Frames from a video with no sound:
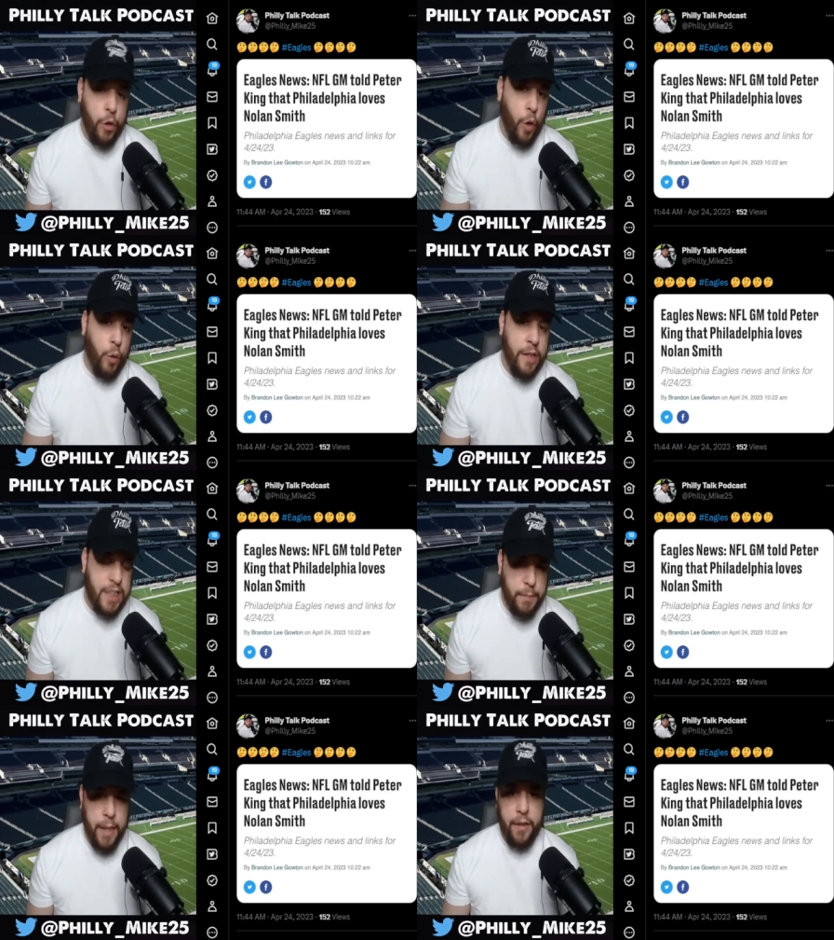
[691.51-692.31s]
Nolan
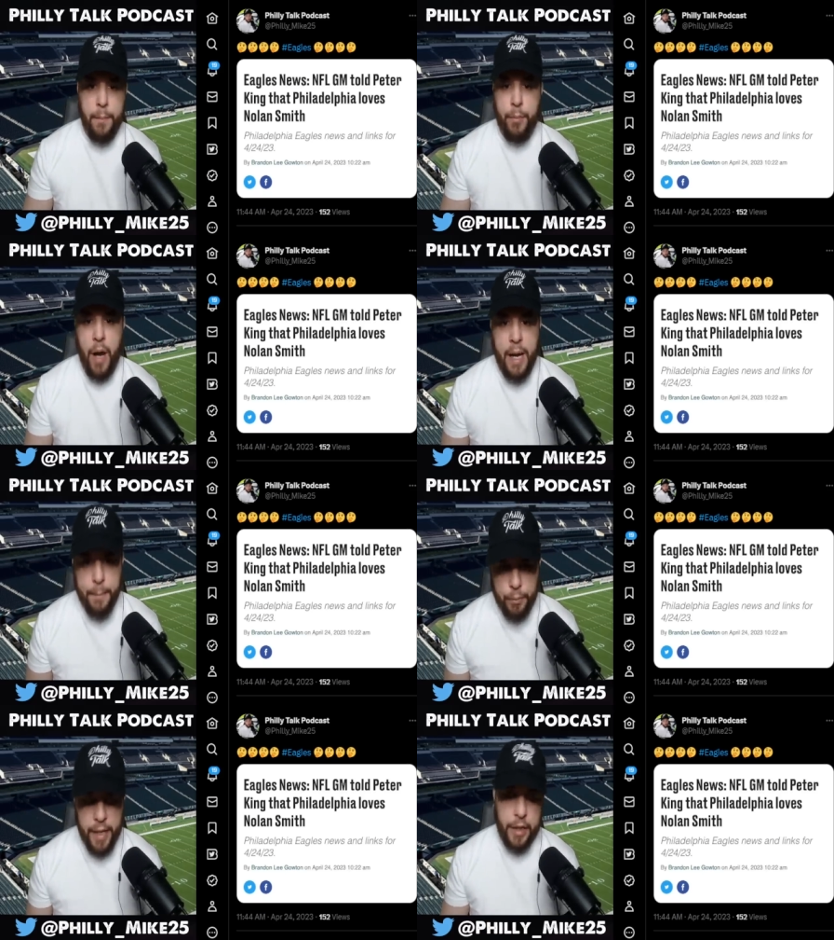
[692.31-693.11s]
Smith,
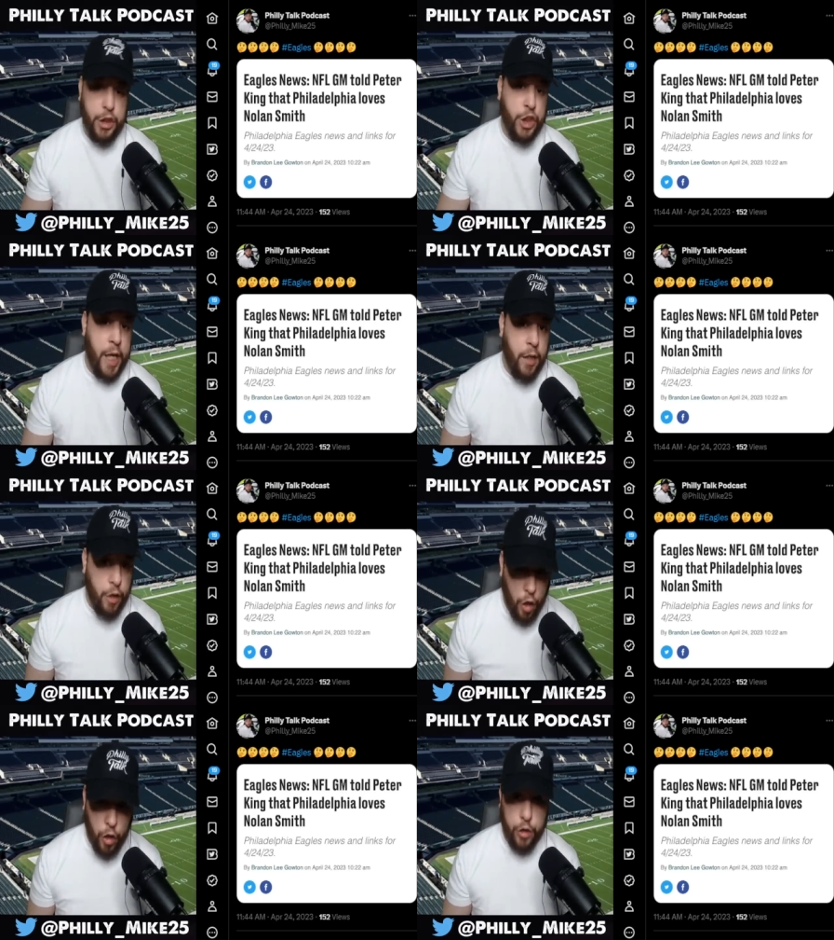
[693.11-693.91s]
Brian Branch,
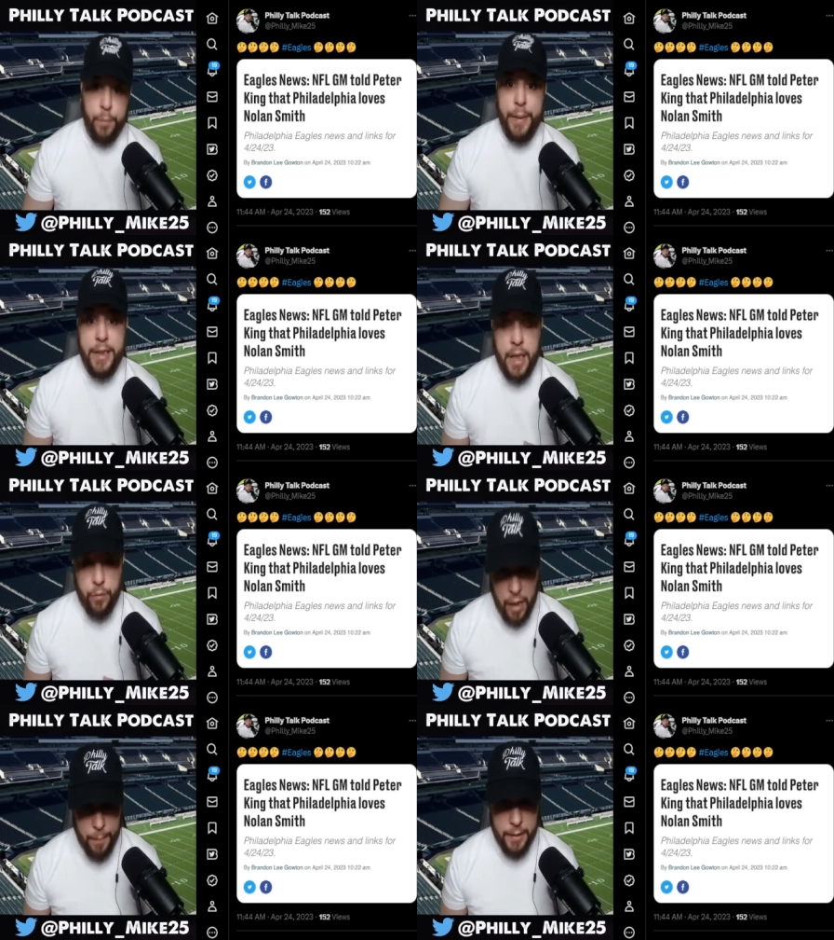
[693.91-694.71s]
Jalen Carter,
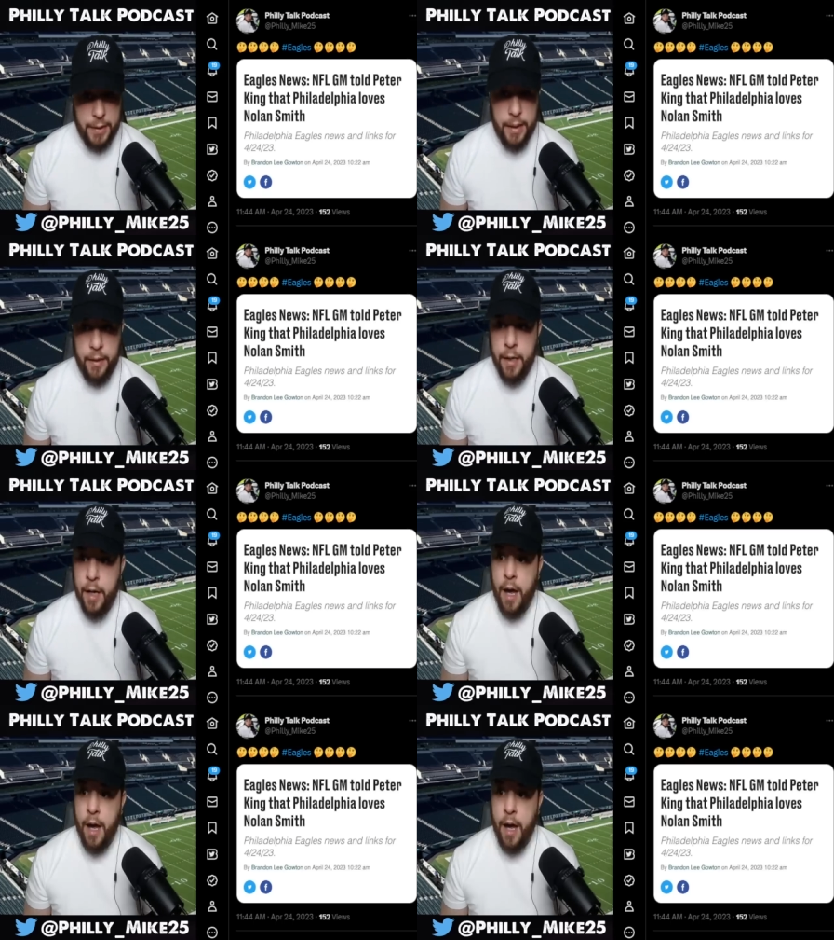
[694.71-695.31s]
Bijan Robinson,